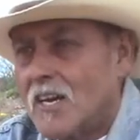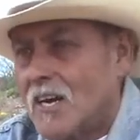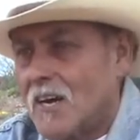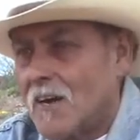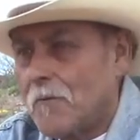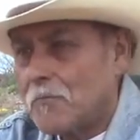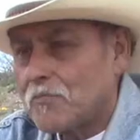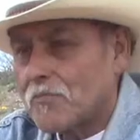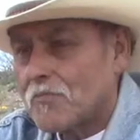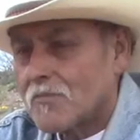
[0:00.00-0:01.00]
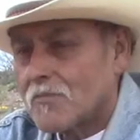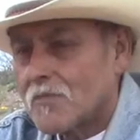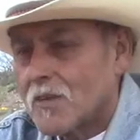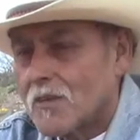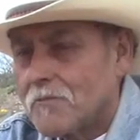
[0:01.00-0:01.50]

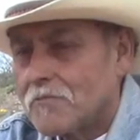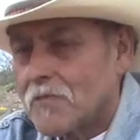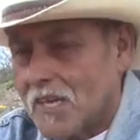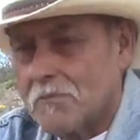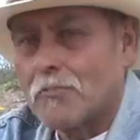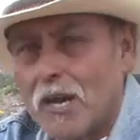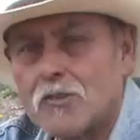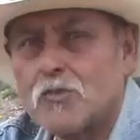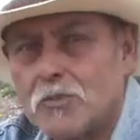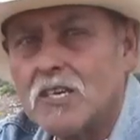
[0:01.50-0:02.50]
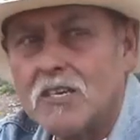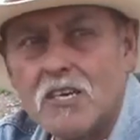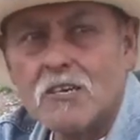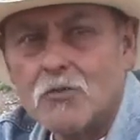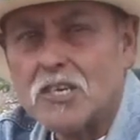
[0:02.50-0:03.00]
I'm um, proud to be
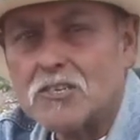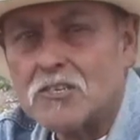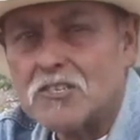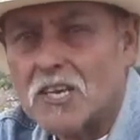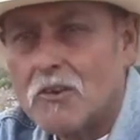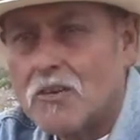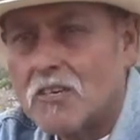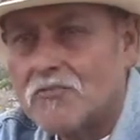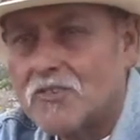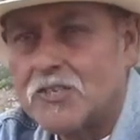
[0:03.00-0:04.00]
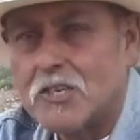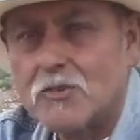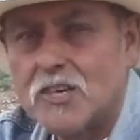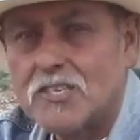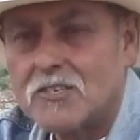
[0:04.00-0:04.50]
a resident of this area for
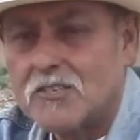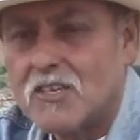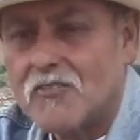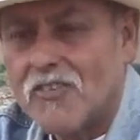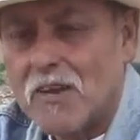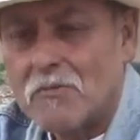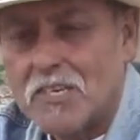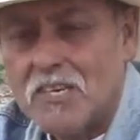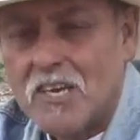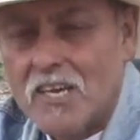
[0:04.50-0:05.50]
generations, our family,